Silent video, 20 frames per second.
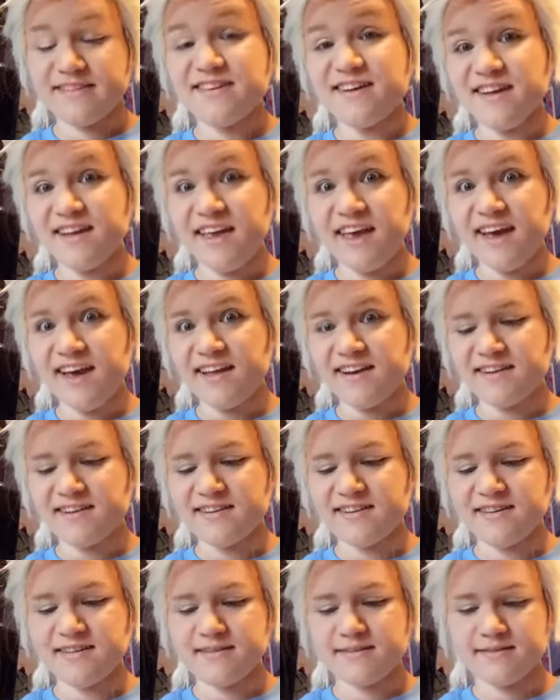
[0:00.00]
Again,
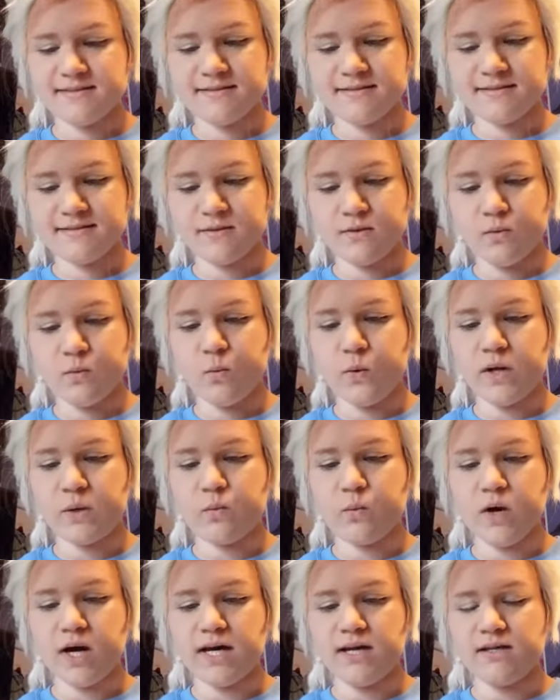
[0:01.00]
Wet n
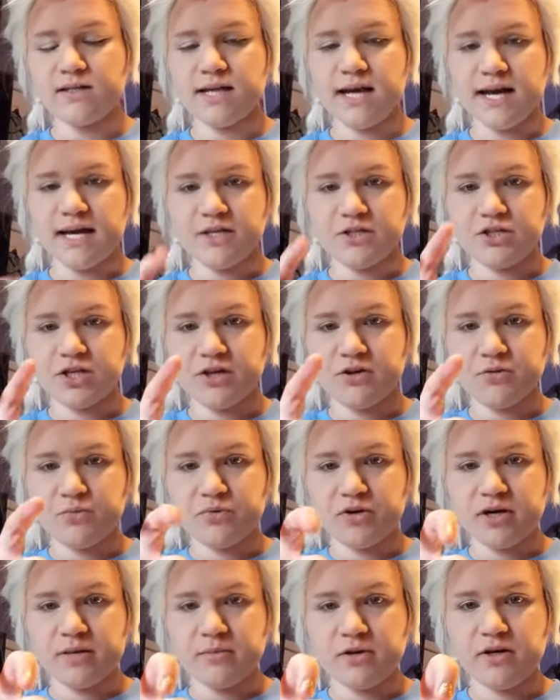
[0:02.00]
Wild eyeshadow
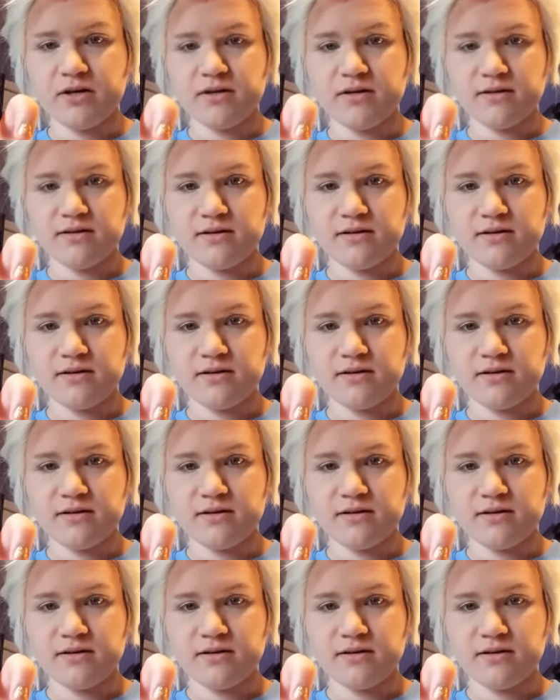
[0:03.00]
primer.